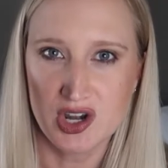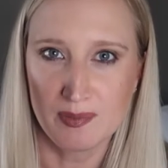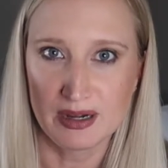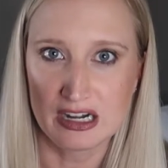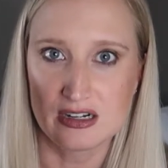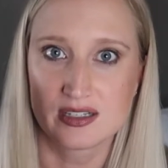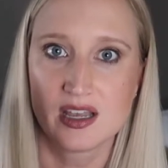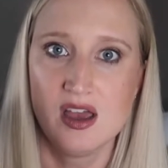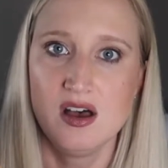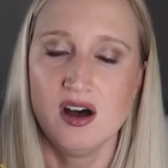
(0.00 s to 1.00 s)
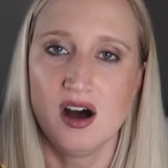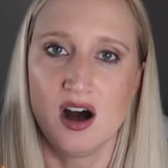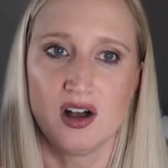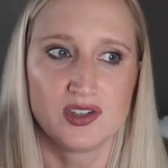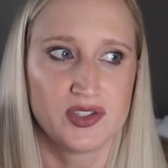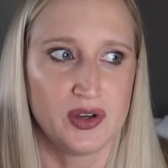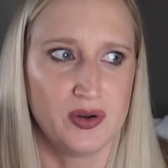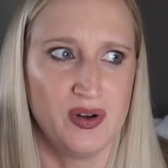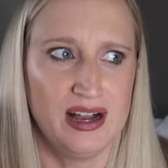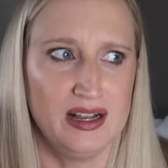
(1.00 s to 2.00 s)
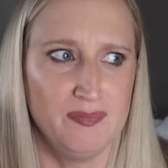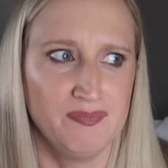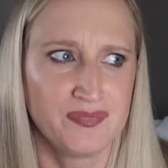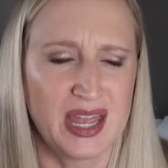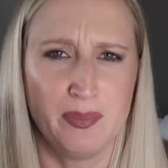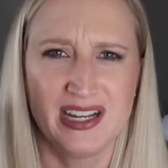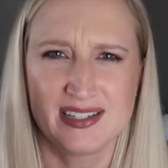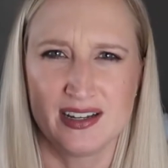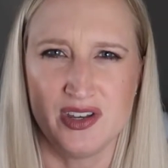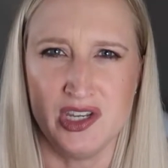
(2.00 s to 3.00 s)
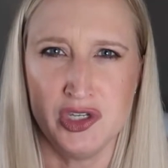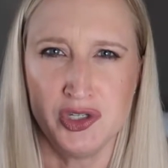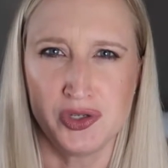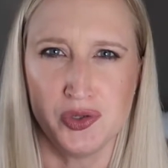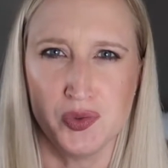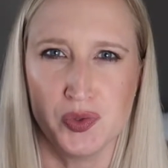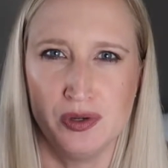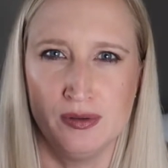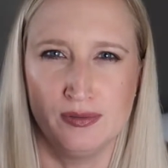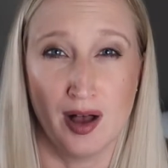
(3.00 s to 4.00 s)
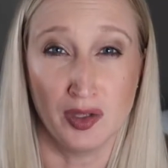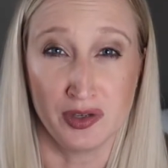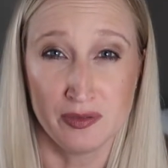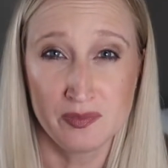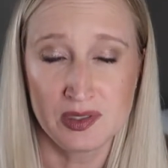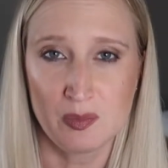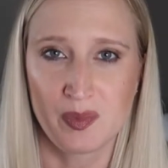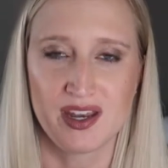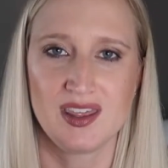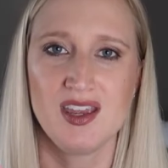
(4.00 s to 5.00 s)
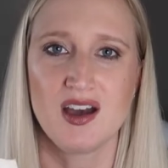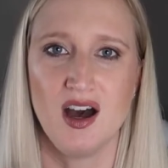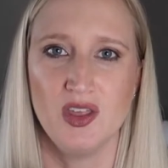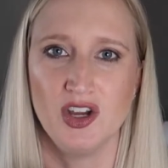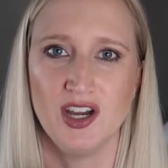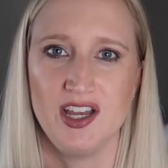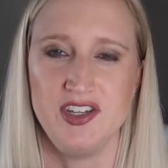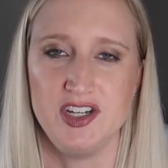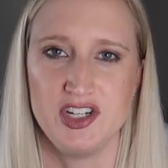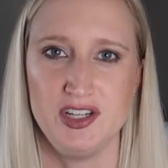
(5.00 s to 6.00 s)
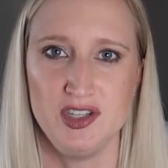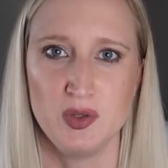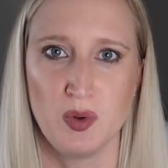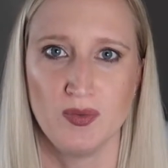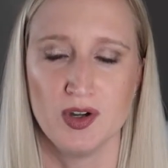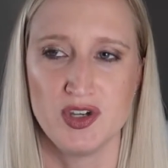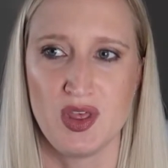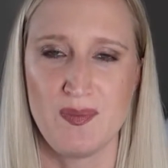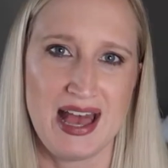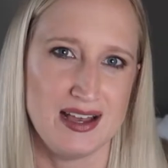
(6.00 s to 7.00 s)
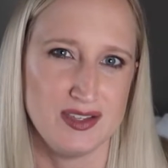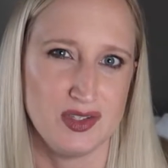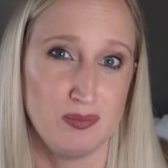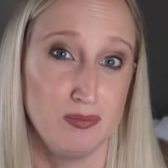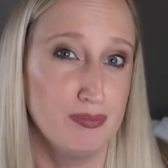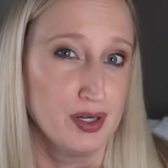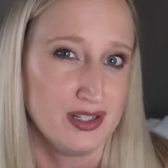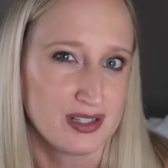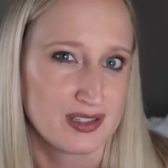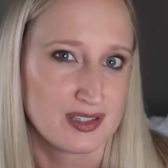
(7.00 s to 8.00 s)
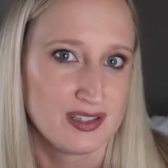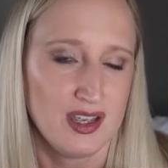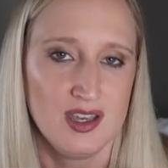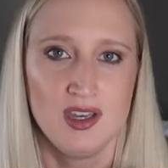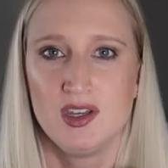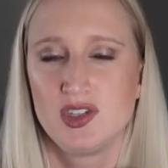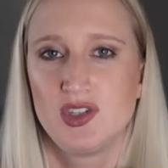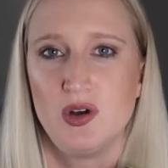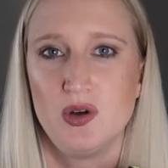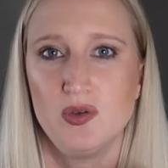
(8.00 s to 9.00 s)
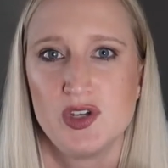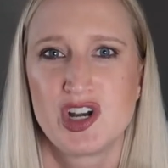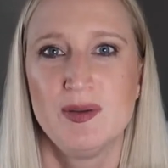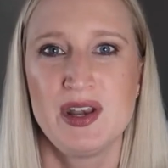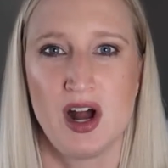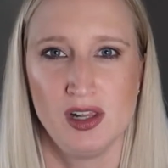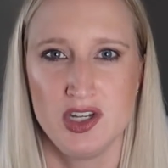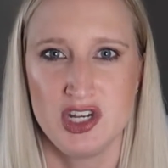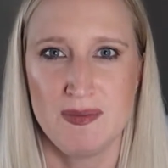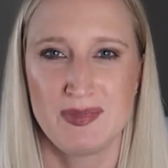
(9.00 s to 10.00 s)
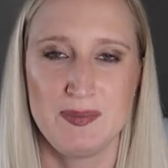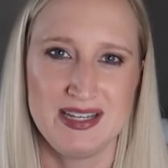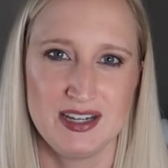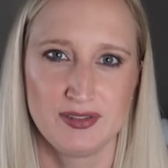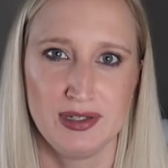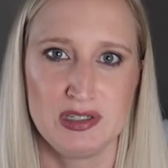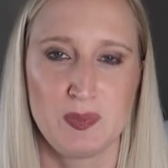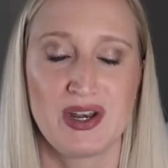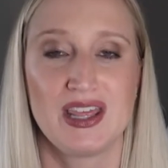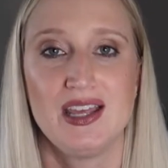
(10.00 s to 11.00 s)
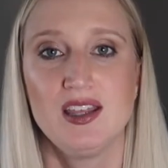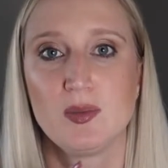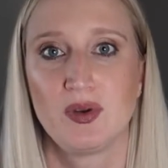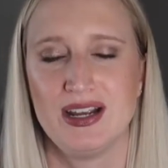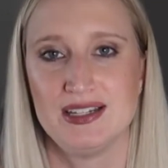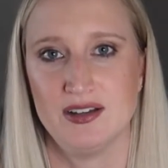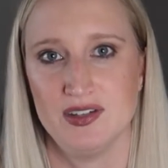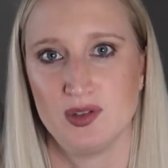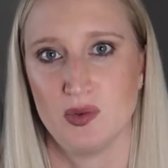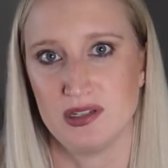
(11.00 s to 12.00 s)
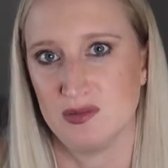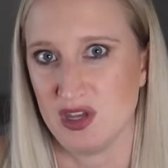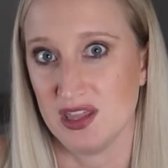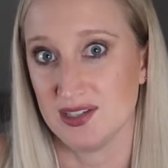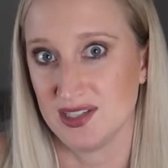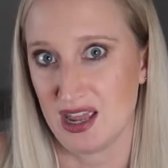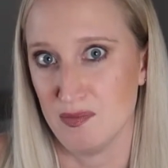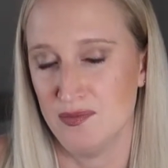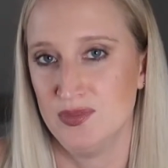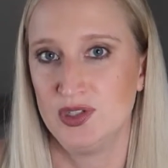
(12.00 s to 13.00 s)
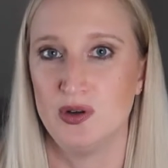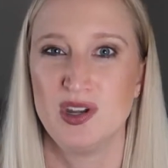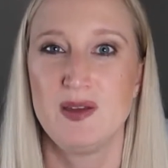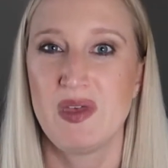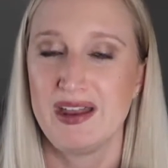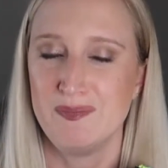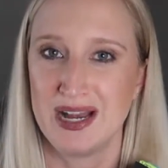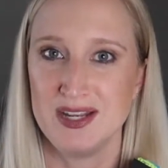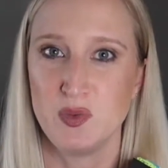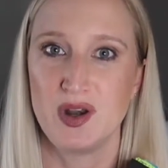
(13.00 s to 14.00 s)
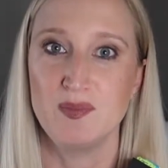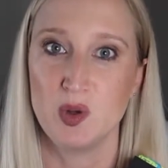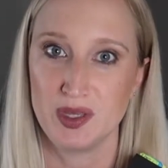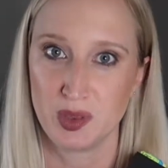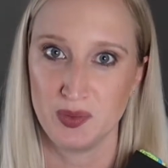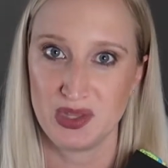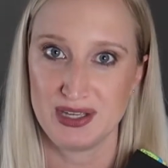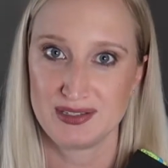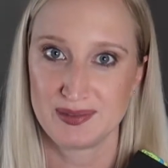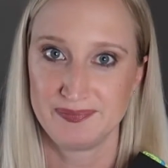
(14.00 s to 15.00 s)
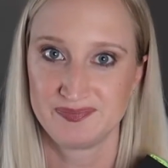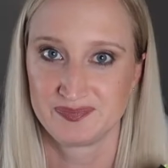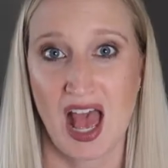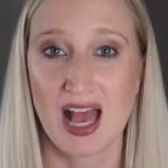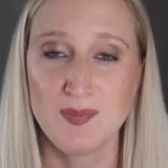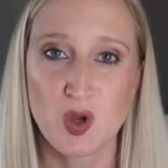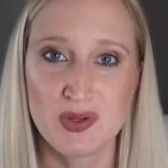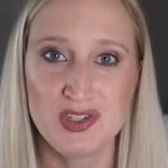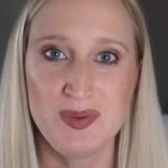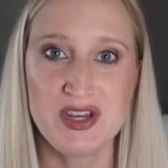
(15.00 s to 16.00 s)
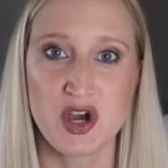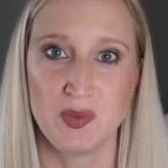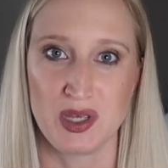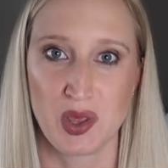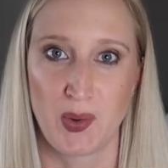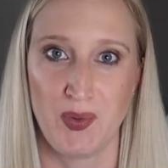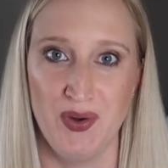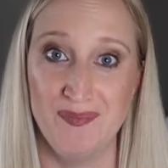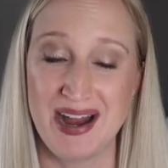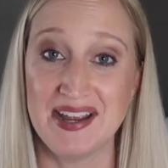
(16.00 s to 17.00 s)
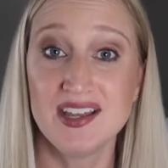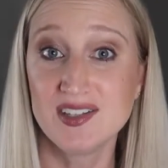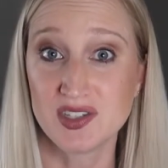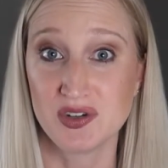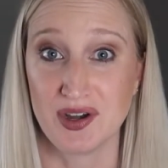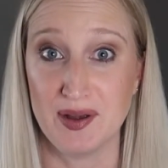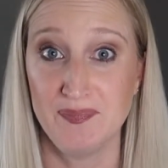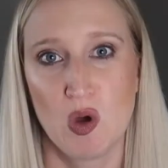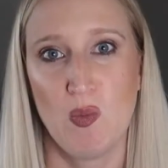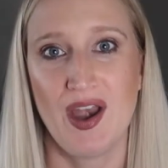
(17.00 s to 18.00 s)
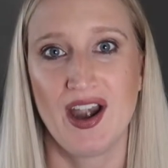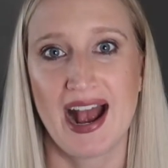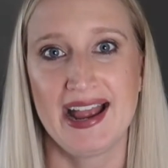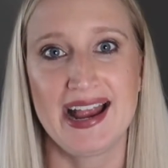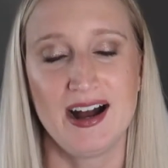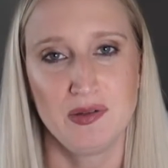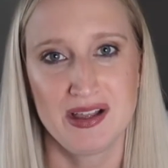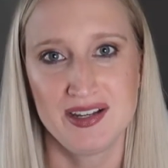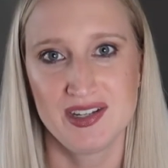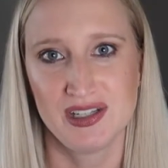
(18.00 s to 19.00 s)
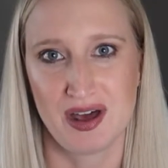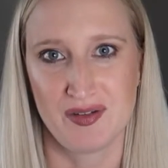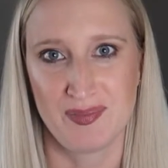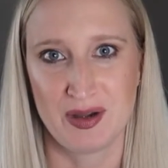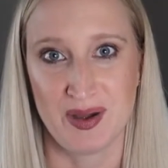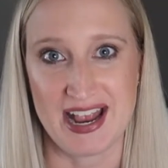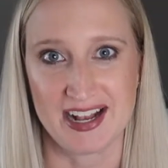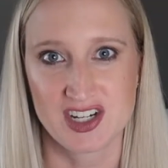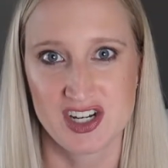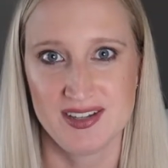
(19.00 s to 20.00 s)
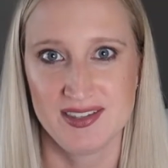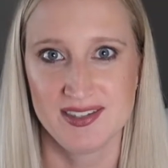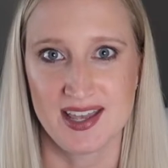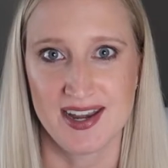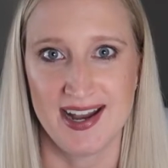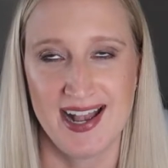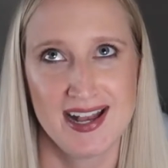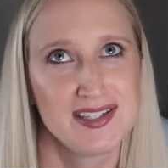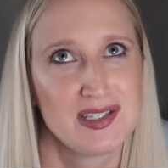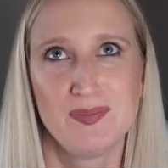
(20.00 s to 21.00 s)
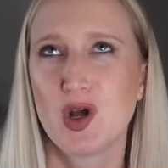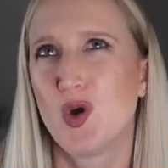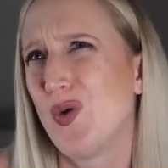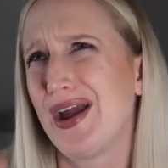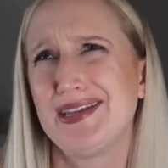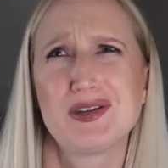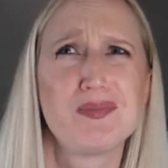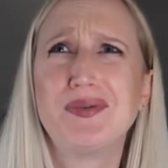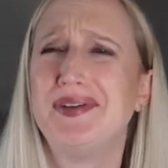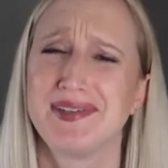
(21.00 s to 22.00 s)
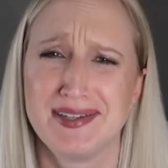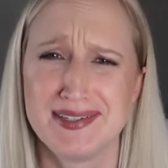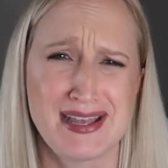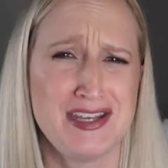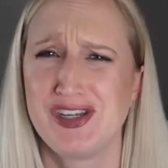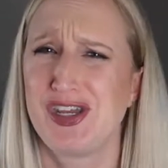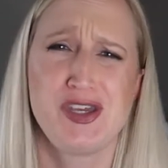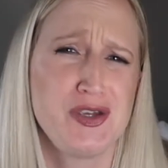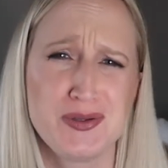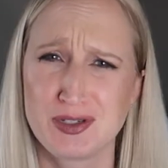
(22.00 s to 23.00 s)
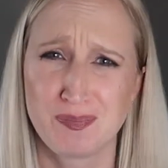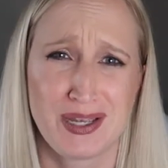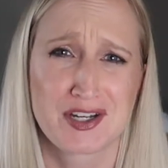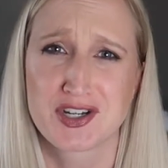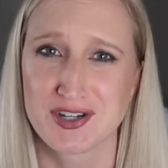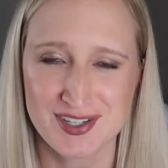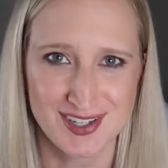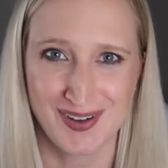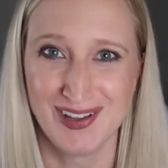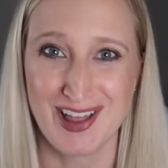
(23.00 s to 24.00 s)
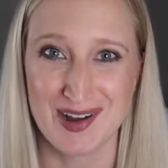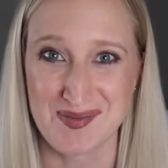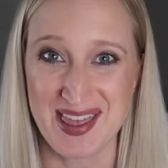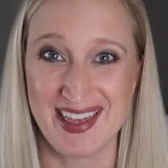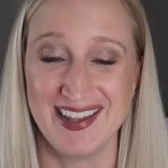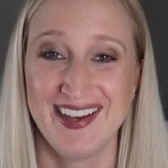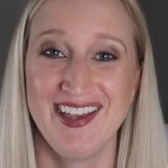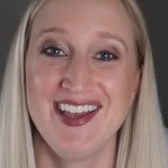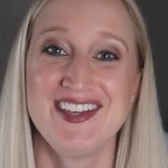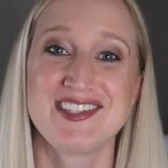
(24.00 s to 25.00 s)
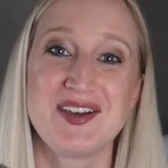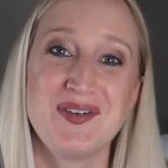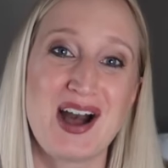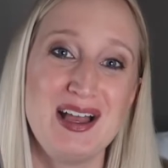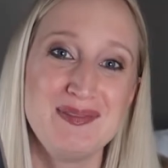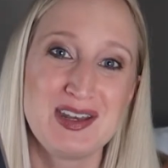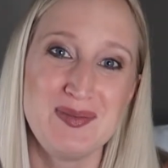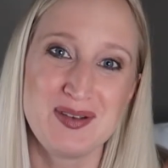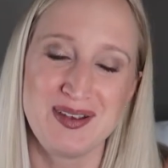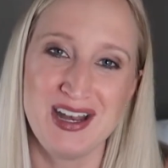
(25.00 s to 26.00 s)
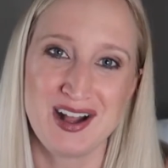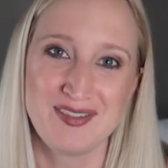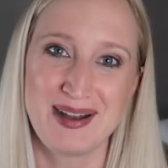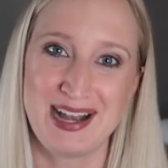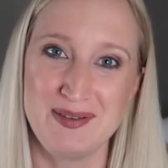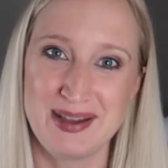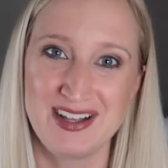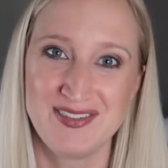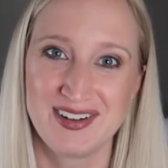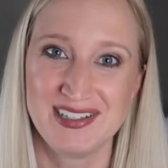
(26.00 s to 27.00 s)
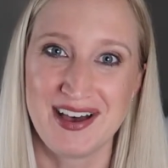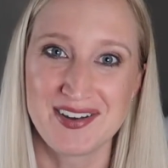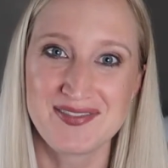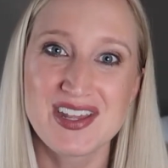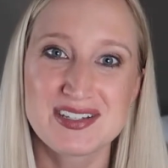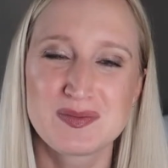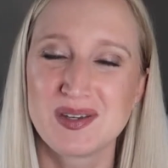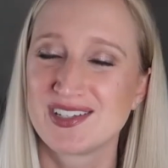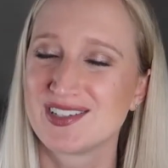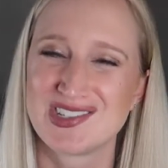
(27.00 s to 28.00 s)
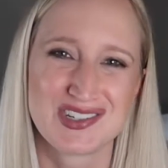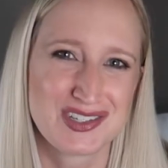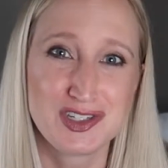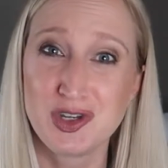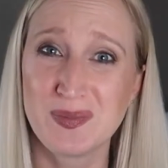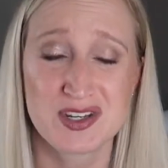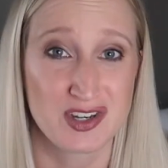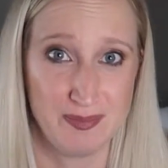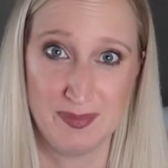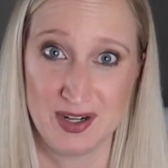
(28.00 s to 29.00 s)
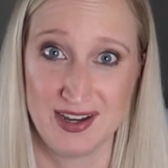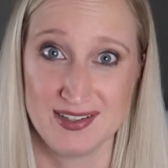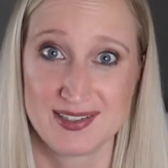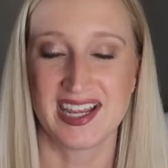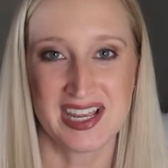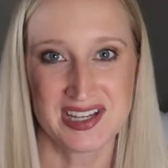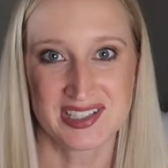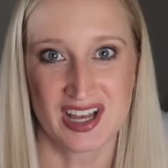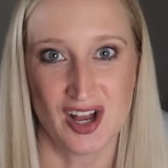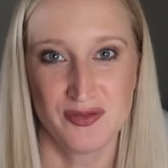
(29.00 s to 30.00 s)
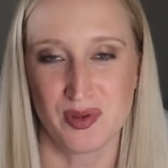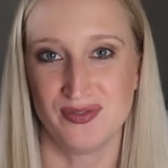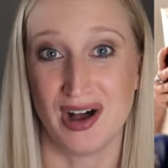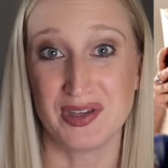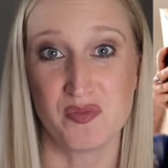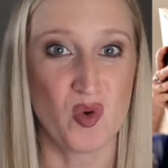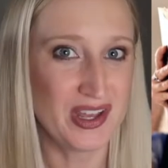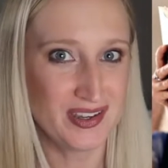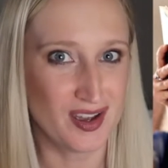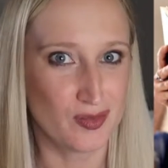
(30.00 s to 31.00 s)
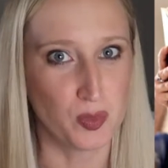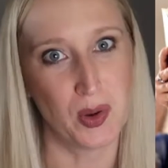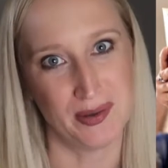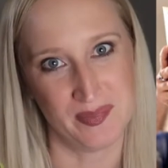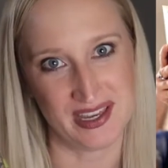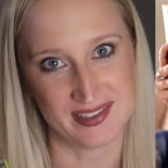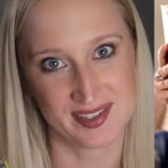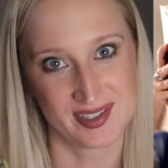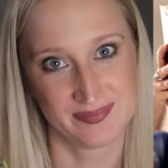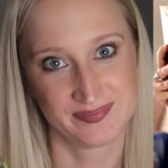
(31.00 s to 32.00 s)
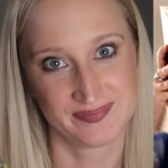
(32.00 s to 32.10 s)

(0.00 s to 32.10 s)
numbers. Also, um, I break it down into volumes, but I think other editions refer to them as books. So the terminology might be different, but I think the breakdown is going to be the same. So keep that in mind when I'm going through these. I'm going to be going through my Instagram where I outlined a lot of my reactions and I had some quite brilliant and cute pictures to go along with it. So I'm gonna be reading off my iPad for a lot of this because it's just too much to memorize. Kicking us off with volume one of War and Peace.